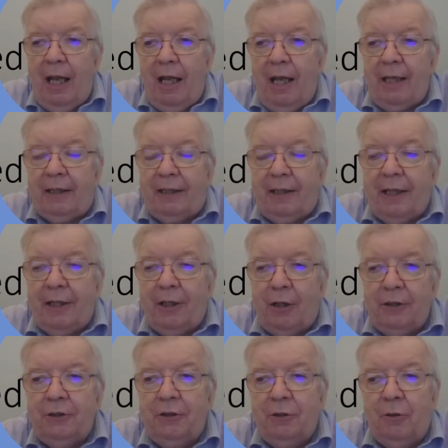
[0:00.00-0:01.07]
it can
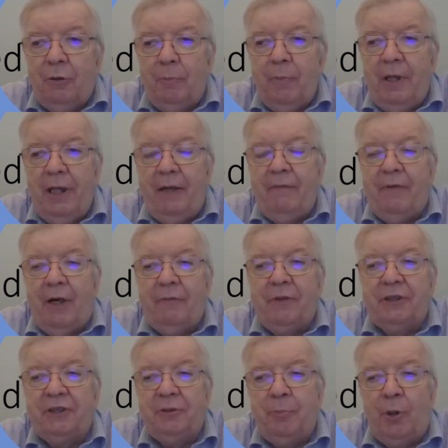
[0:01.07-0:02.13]
also involve a
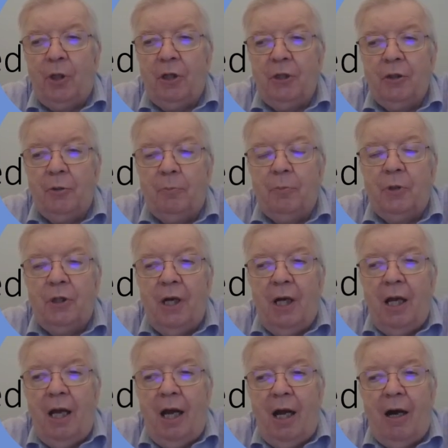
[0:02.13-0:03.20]
small number
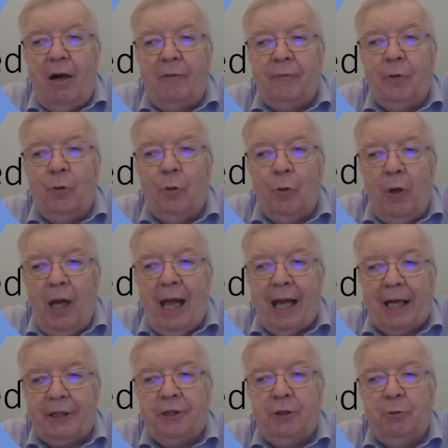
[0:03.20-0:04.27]
of
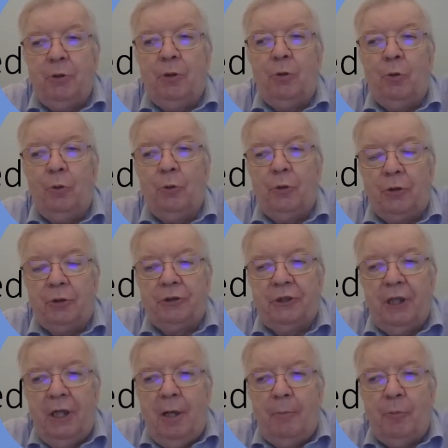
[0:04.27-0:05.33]
actual owners,
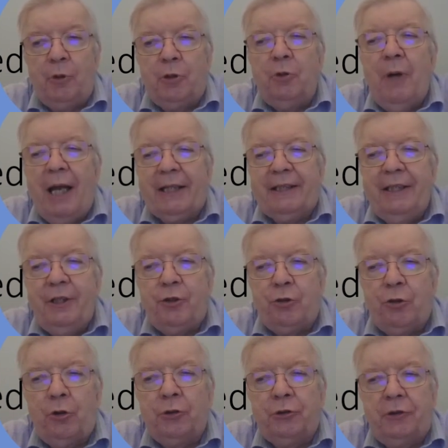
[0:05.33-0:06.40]
but who act in
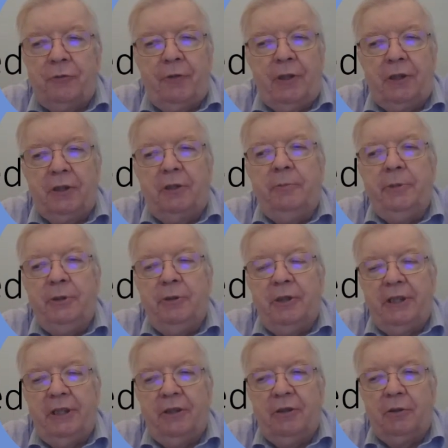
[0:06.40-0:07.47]
trust for the
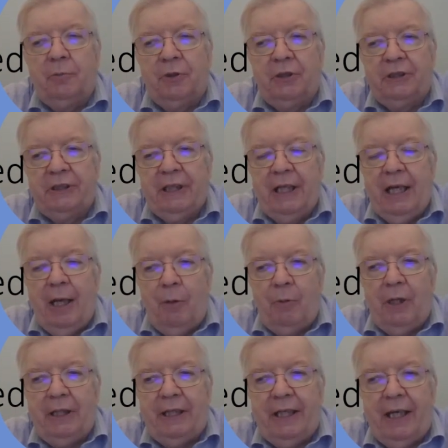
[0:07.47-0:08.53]
community. In other words,
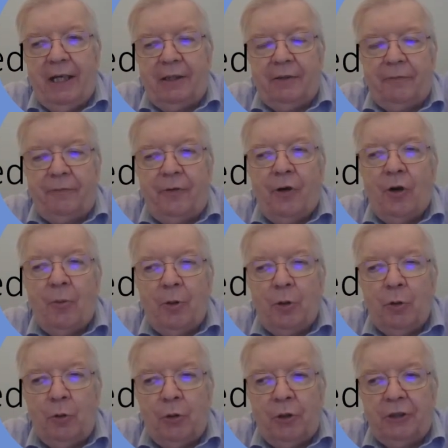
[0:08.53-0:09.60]
while they are the formal
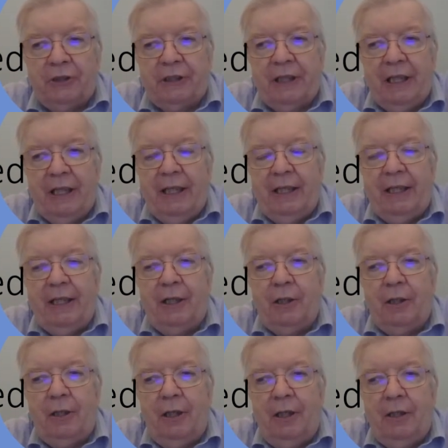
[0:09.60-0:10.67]
owners, they
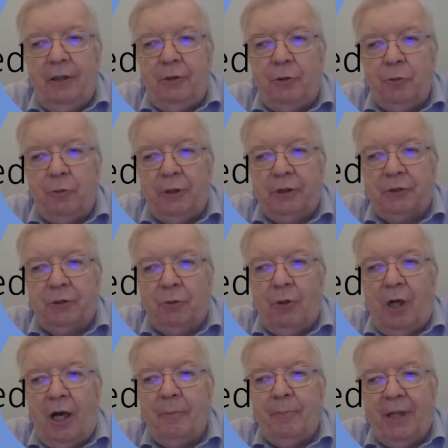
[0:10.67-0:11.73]
are doing so
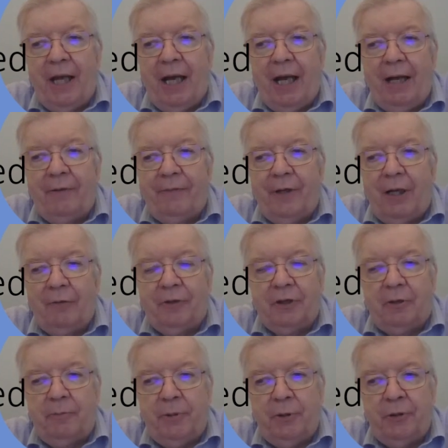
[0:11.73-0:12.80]
on behalf of the
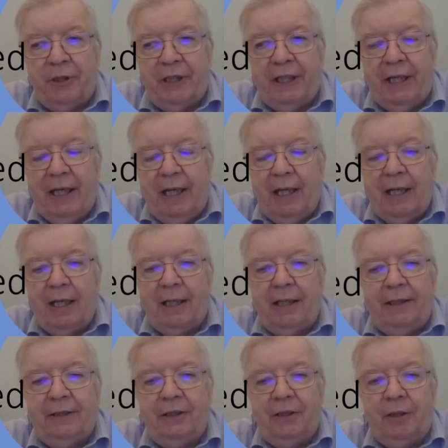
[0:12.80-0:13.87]
community and
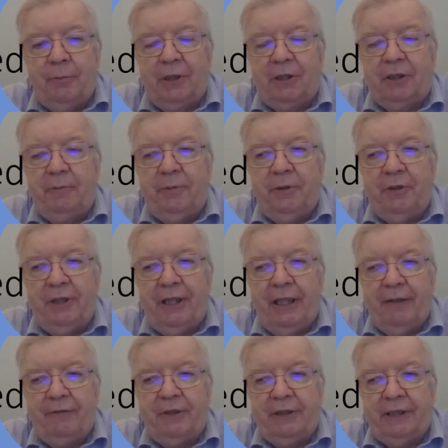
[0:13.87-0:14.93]
listen to what the community
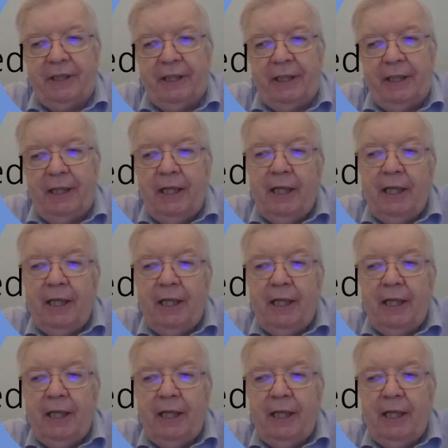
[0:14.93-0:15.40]
have to say.